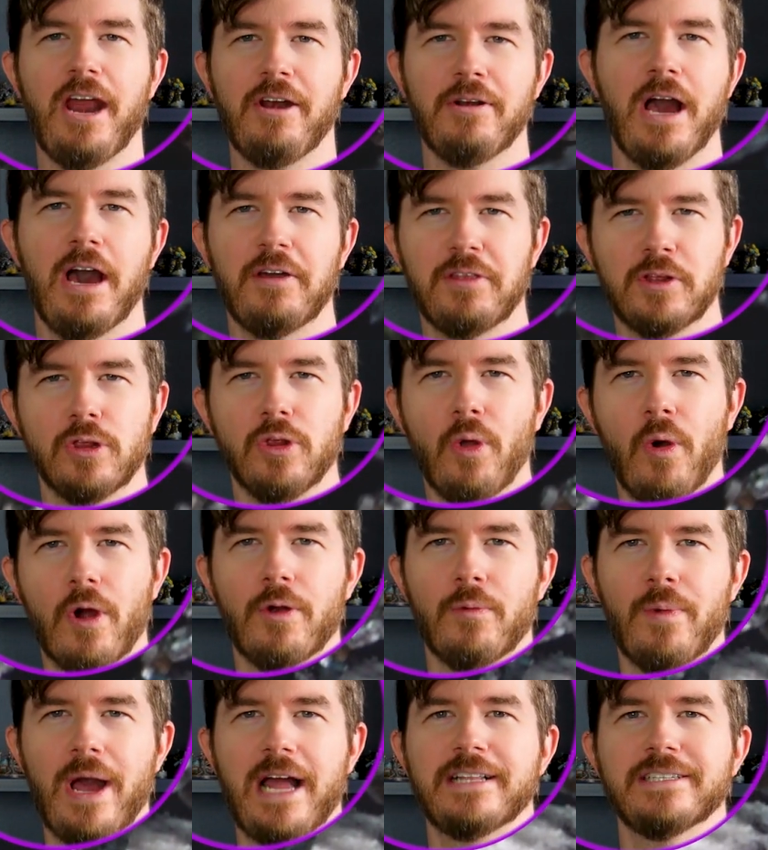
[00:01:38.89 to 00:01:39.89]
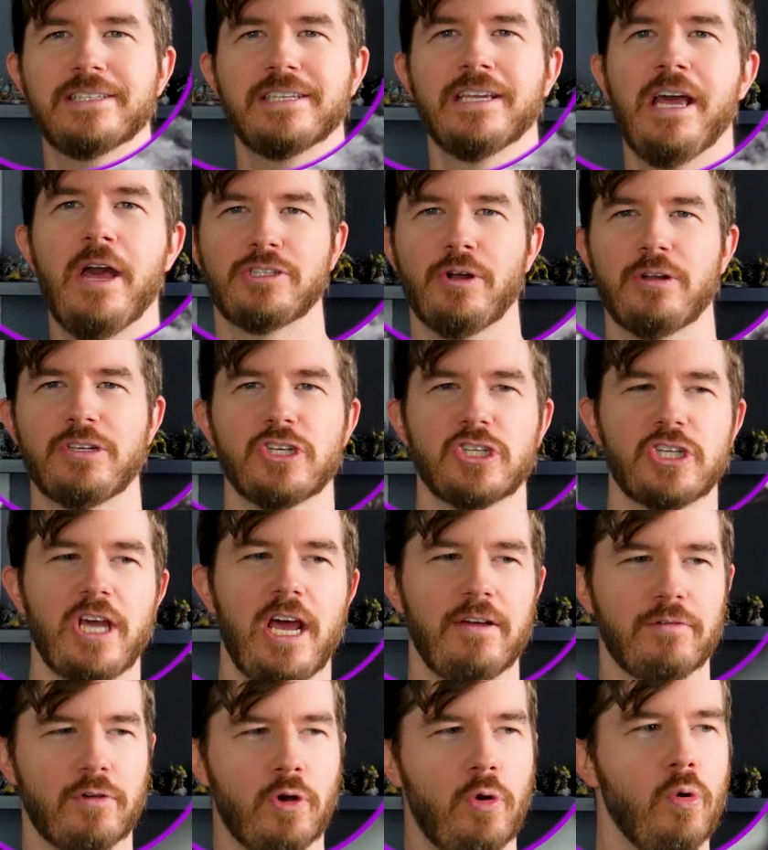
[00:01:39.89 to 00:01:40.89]
I don't know how the lore went, so it's just
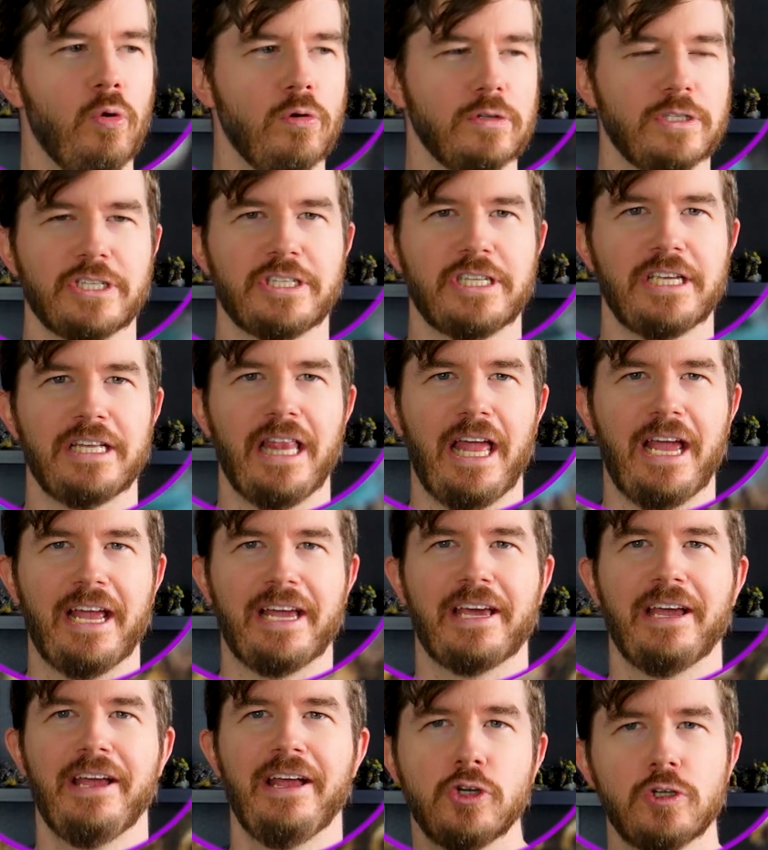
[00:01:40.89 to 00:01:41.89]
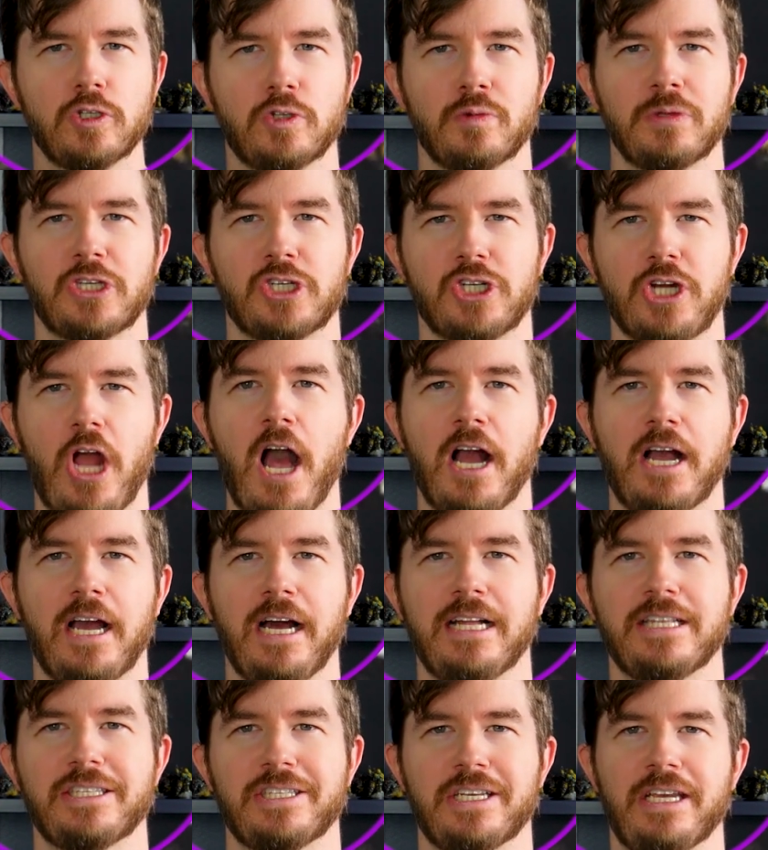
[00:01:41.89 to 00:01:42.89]
kind of cool to see like dudes with
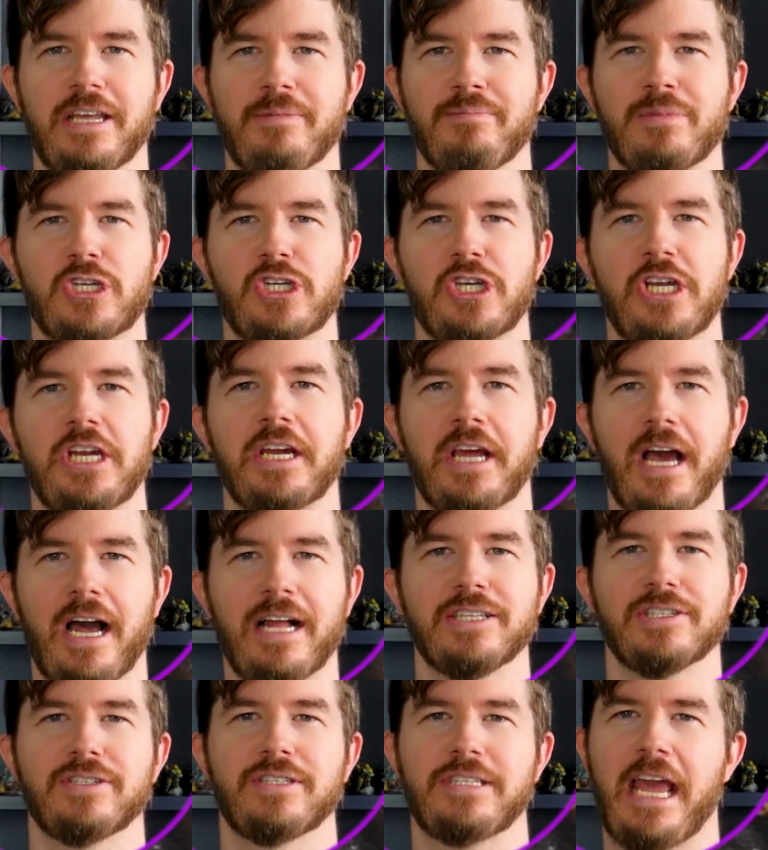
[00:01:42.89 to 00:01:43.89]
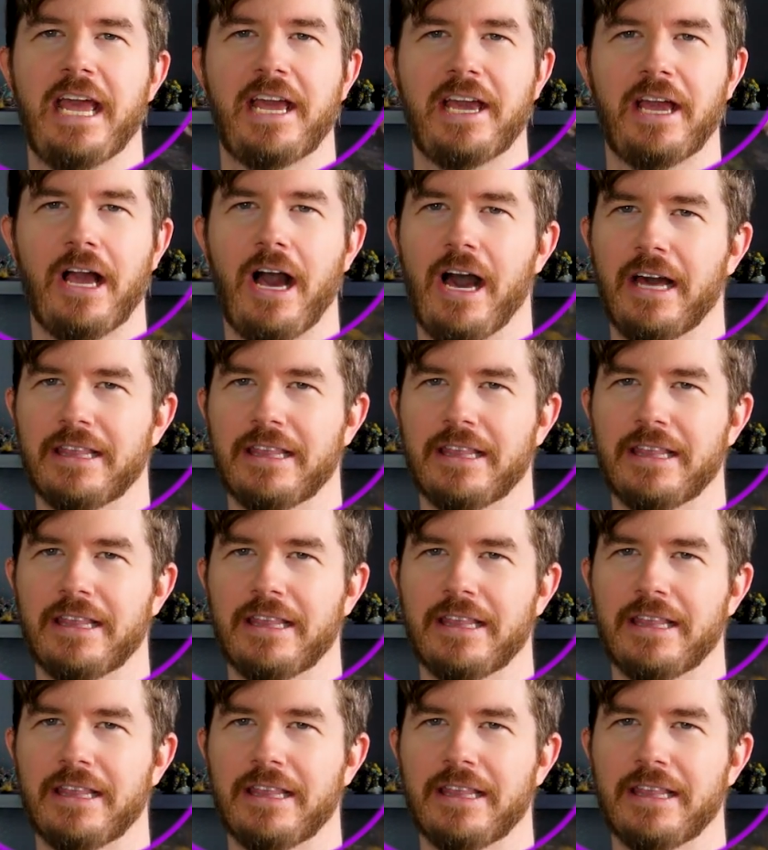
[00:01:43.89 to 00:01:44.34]
shotguns and machine guns taking